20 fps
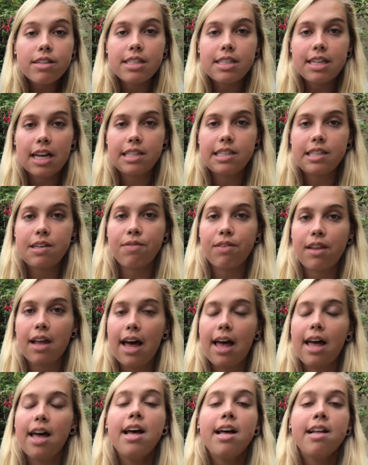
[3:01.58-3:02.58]
incentive
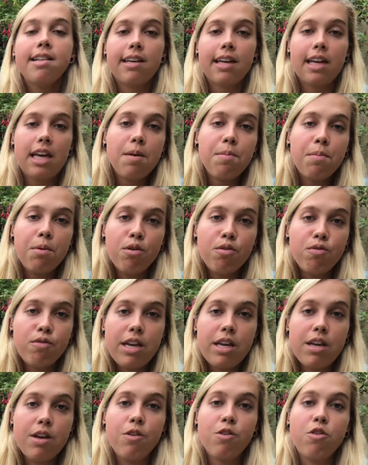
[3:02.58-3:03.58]
there to keep your
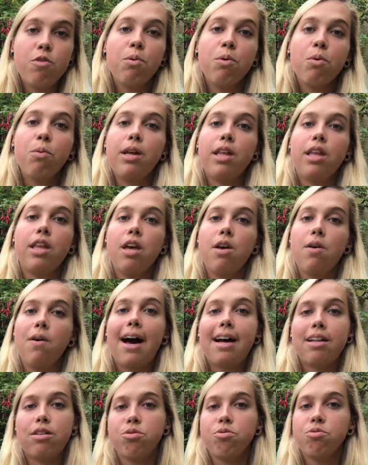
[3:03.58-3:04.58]
reusable with you
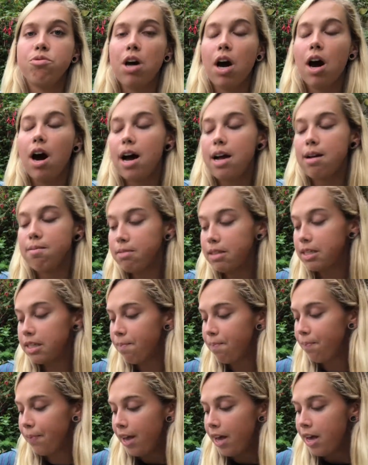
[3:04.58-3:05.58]
at all times.
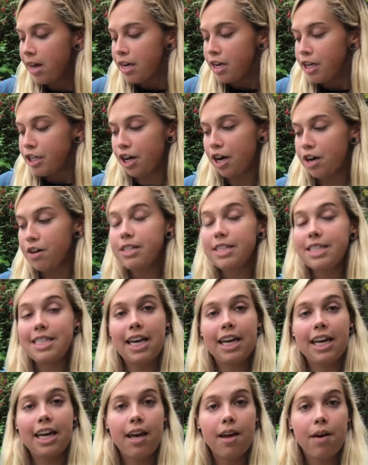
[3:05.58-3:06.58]
So
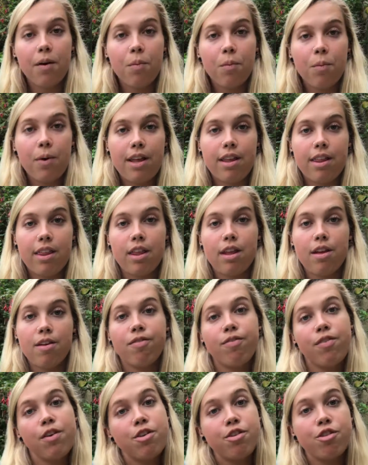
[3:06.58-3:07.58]
sticking with the
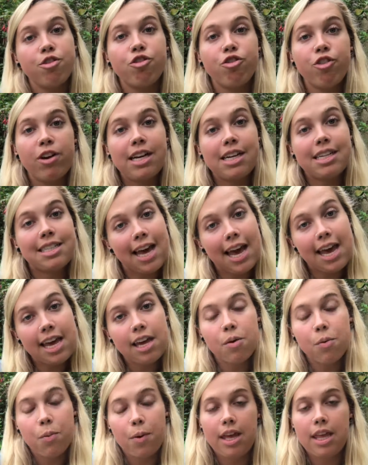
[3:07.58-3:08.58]
food and drink
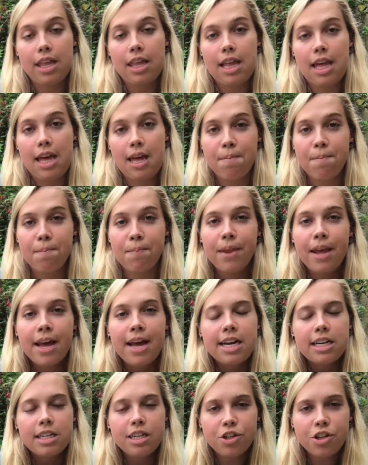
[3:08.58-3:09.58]
takeaway theme,
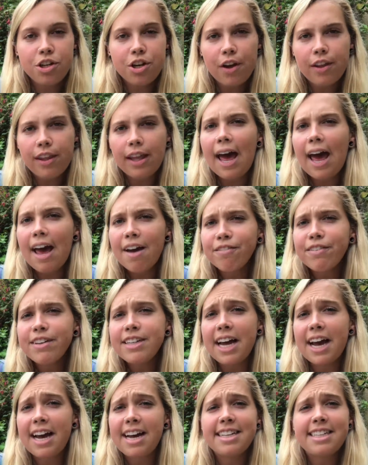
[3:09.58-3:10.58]
did you know that every
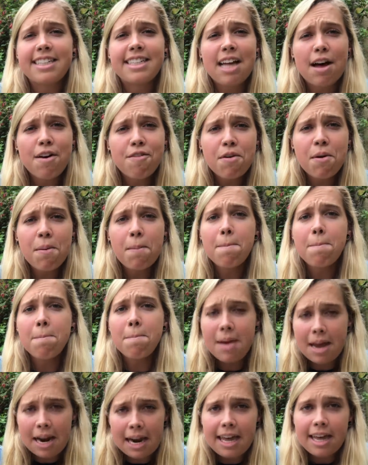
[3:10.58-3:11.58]
day 7
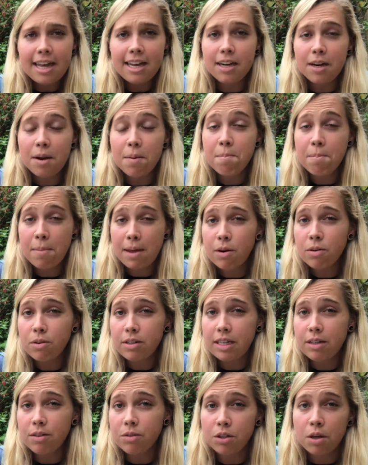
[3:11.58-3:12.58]
million meal
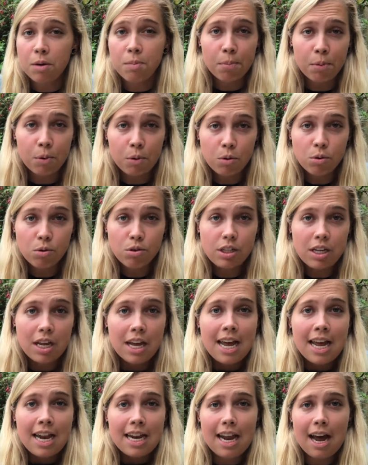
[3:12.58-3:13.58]
deals are bought?
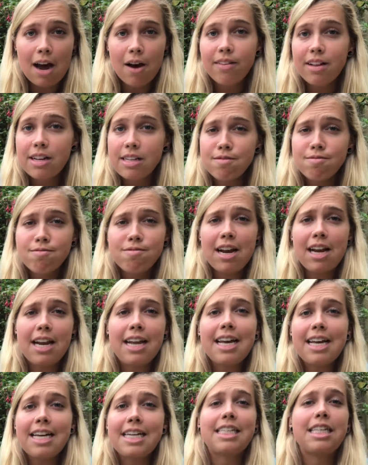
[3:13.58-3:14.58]
Now there's a really
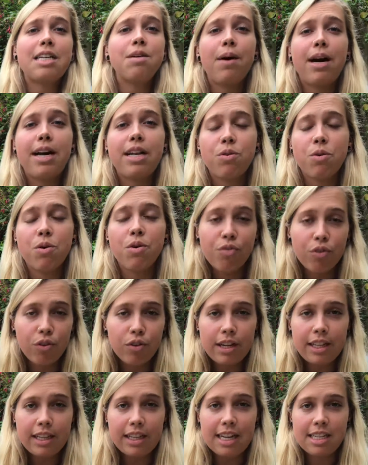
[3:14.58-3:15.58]
easy way to
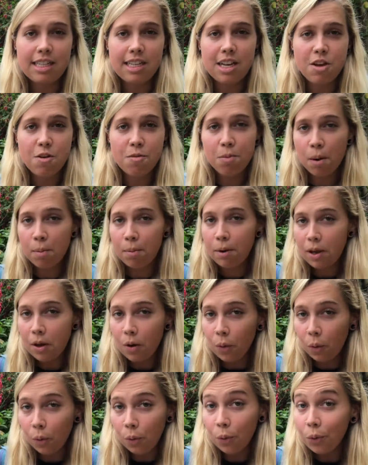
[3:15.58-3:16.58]
avoid this, and you've probably
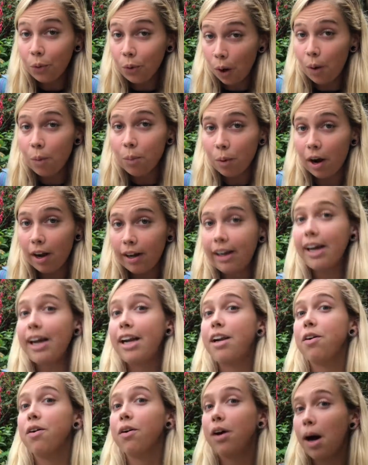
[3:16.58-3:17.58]
all got one
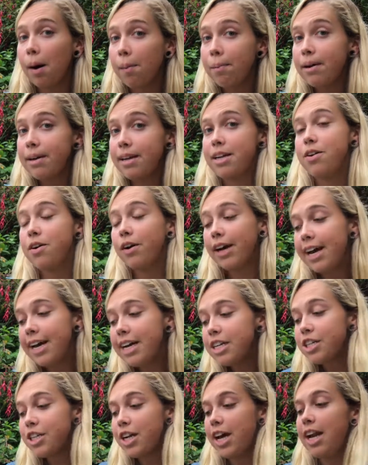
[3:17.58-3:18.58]
in your cupboard in your
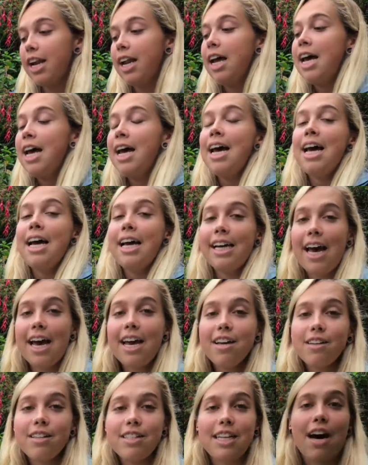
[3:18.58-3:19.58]
kitchen. Get
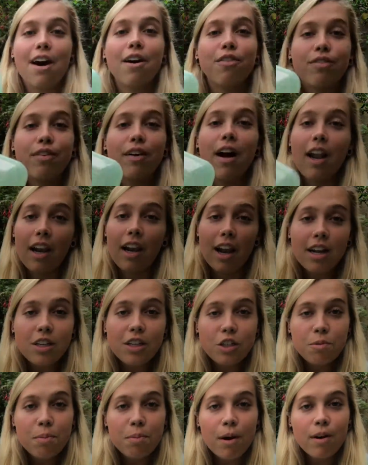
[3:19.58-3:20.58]
yourself a
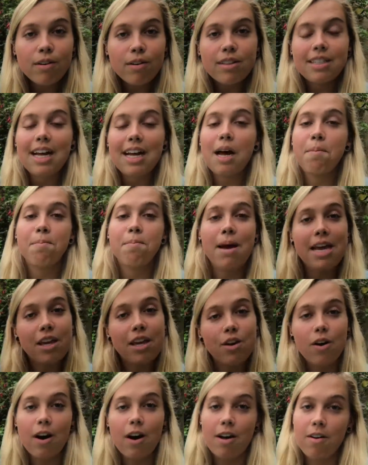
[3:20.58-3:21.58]
lunchbox and
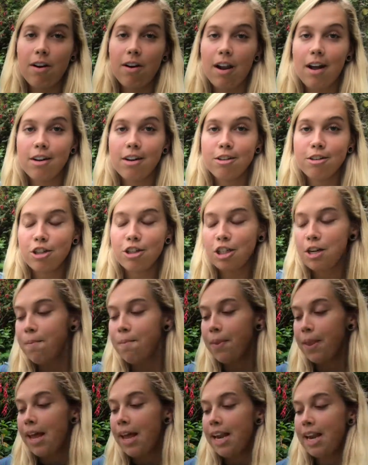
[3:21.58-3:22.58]
make your own lunch.
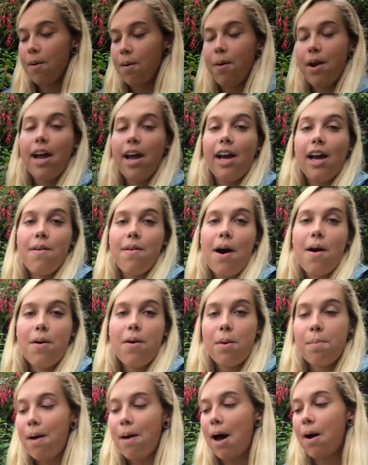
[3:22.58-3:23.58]
Now when I go out
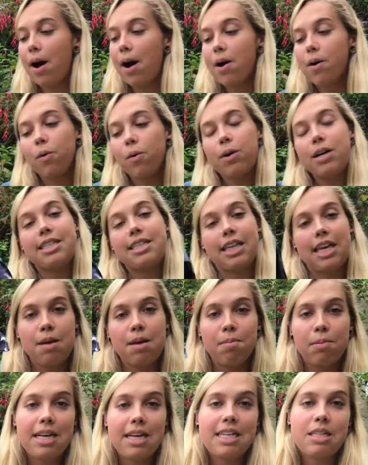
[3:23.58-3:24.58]
and about, I always
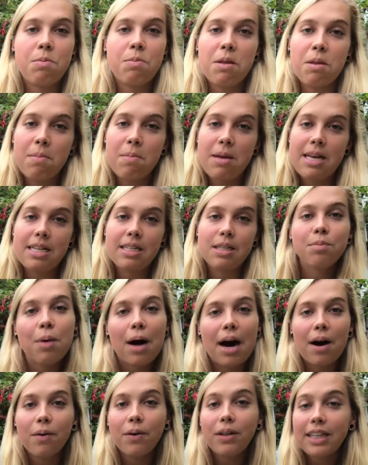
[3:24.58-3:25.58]
keep this with me as
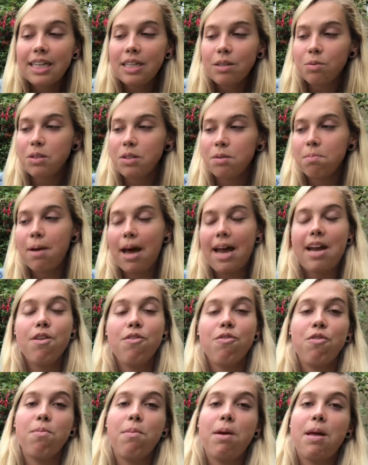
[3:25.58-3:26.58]
well. This was made
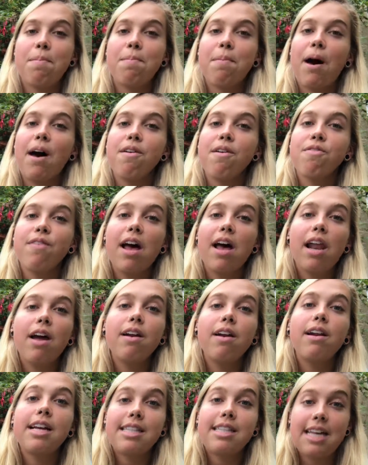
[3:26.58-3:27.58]
for me by fellow
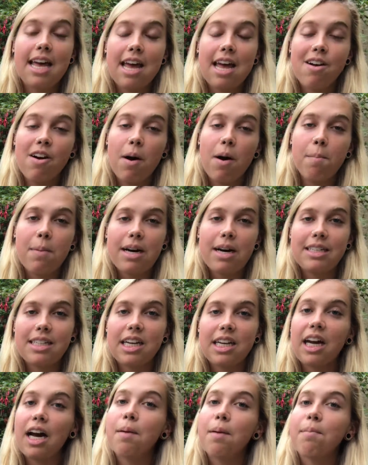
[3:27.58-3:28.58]
Litter Hero
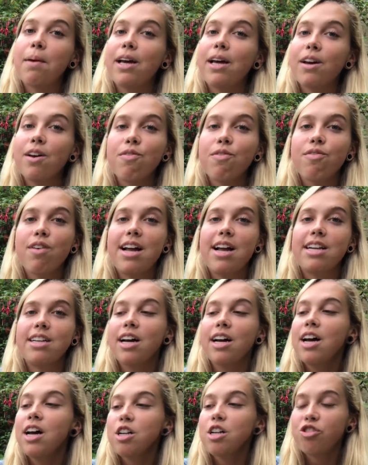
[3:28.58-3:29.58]
ambassador and my good friend
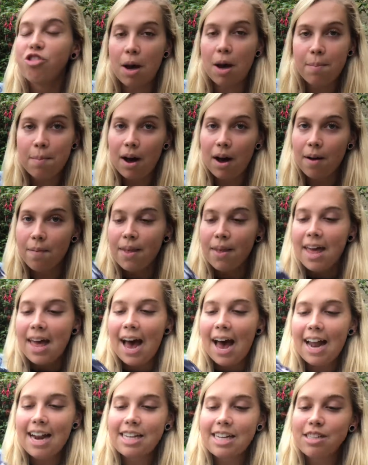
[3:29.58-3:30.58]
Gemma,
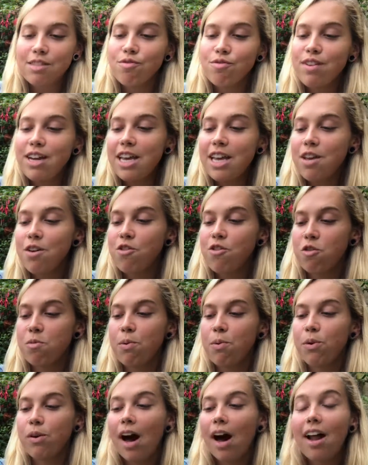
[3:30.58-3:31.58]
and it's a
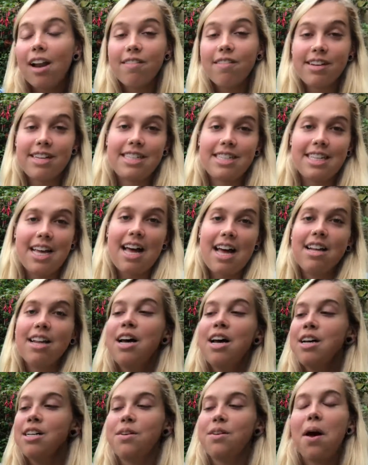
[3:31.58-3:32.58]
reusable cutlery set,
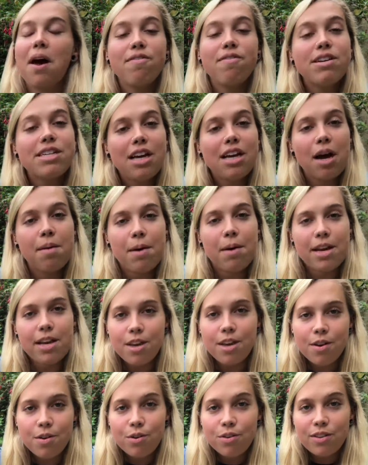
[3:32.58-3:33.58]
so every time I
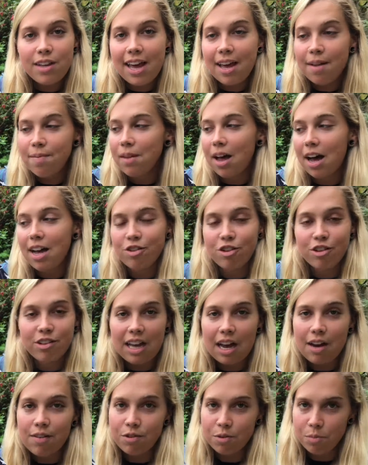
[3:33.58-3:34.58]
use it I just
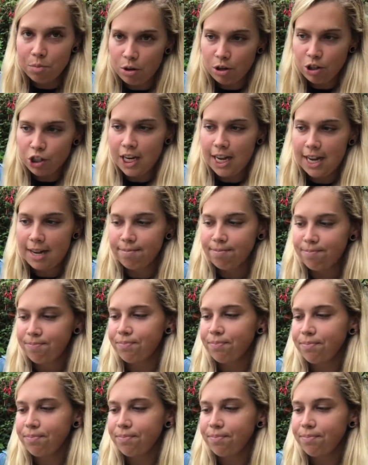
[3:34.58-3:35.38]
have to wash it.